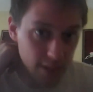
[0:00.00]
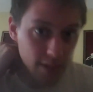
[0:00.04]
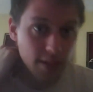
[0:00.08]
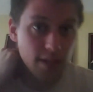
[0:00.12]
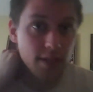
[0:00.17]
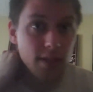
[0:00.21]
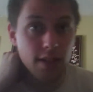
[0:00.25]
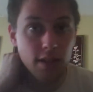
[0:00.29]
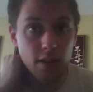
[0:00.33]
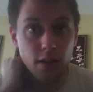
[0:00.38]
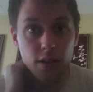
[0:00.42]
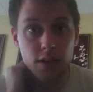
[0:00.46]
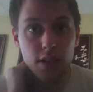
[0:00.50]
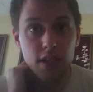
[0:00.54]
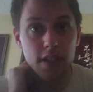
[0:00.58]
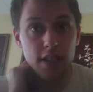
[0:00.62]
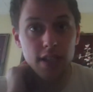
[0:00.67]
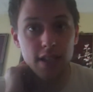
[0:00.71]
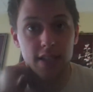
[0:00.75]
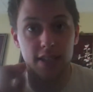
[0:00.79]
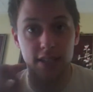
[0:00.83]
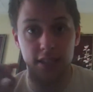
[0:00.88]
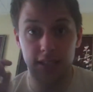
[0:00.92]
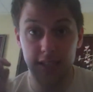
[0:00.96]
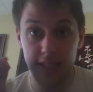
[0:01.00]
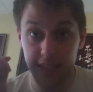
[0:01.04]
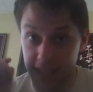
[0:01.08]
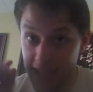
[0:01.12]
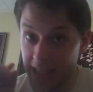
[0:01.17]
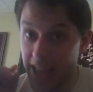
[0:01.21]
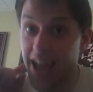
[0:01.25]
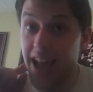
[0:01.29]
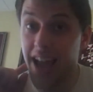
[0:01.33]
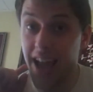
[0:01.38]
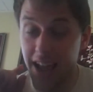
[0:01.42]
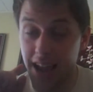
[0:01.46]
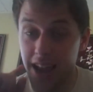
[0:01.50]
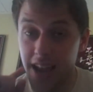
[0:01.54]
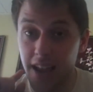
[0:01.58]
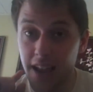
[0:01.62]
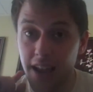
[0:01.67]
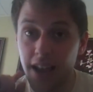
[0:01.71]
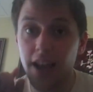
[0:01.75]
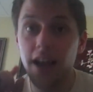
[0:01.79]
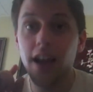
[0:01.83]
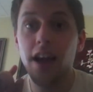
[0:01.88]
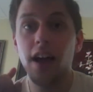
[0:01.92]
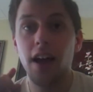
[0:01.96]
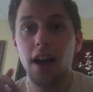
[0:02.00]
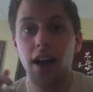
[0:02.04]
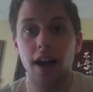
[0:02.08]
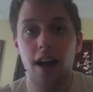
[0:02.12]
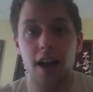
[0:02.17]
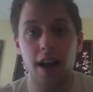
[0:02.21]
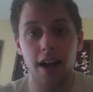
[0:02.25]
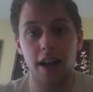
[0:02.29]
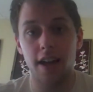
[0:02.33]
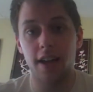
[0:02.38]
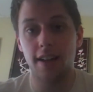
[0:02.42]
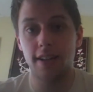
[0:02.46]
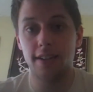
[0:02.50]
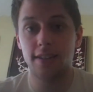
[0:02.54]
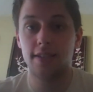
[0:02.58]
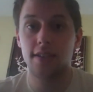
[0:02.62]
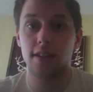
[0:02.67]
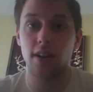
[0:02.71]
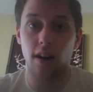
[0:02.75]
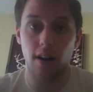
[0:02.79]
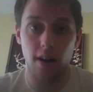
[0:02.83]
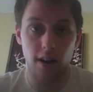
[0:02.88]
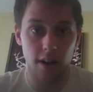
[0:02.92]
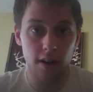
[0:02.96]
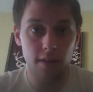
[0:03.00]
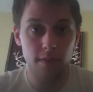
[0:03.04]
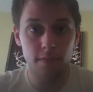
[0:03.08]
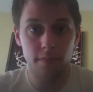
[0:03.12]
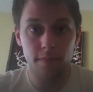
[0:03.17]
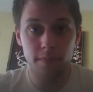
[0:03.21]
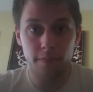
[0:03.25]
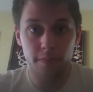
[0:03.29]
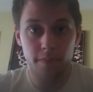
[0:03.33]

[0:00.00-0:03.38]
there's still to this day a scar.